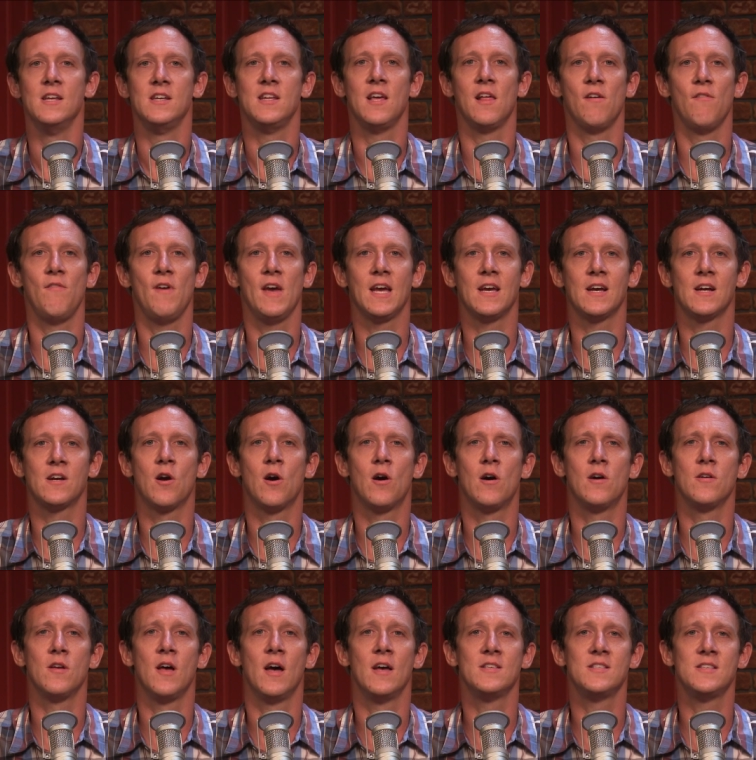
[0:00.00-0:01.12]
De La Vega
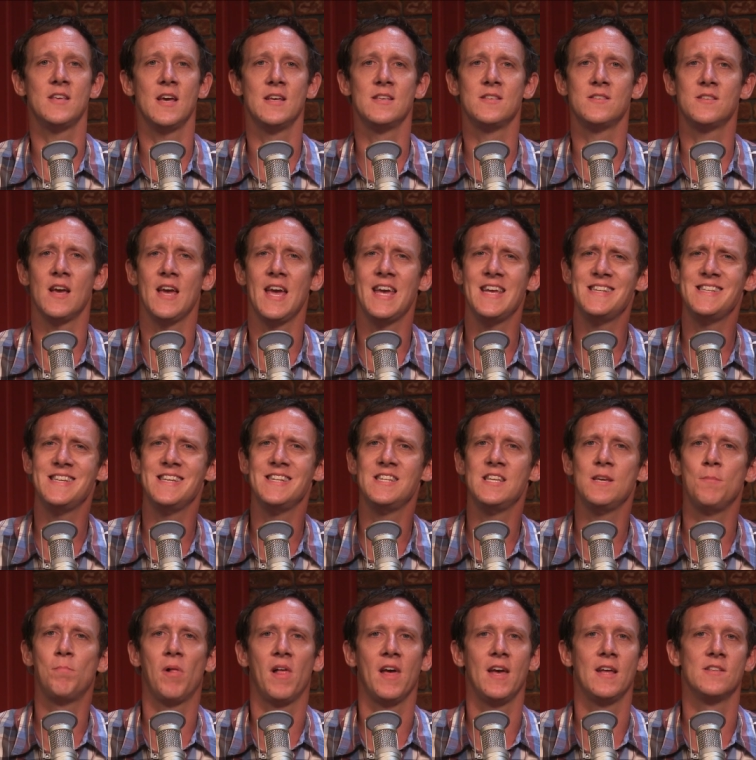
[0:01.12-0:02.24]
call, uh, says
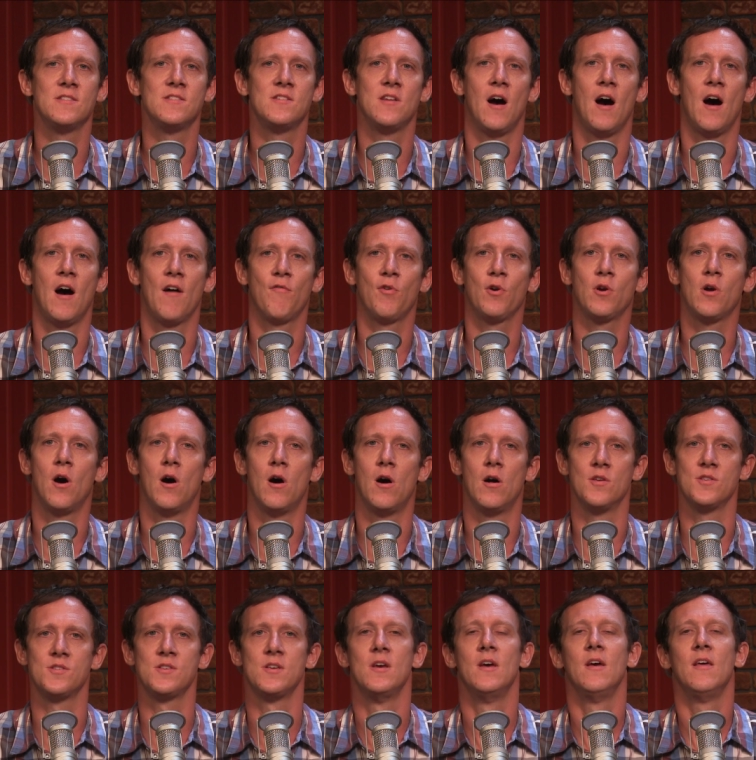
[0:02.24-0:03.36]
AT&T plans to offer
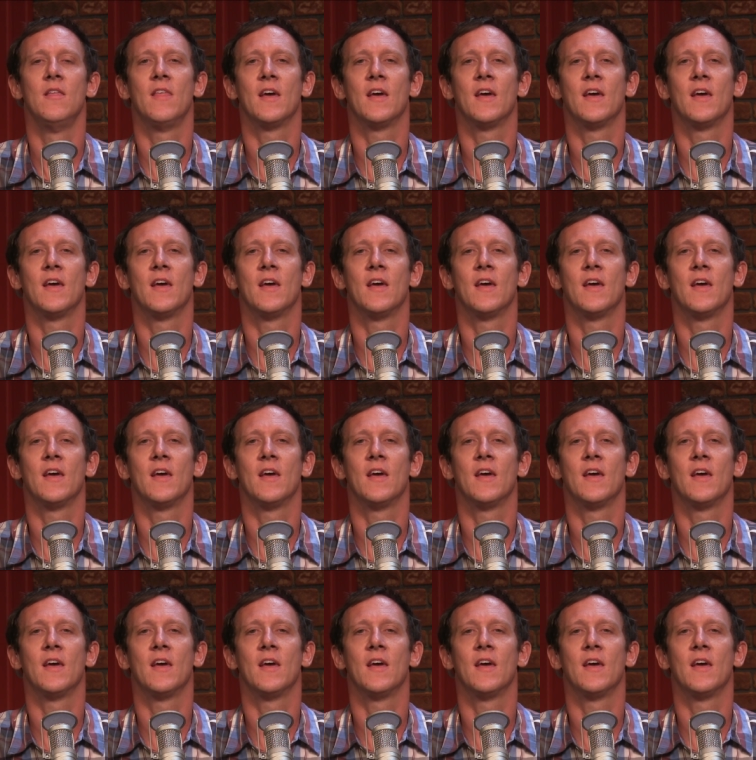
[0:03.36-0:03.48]
calls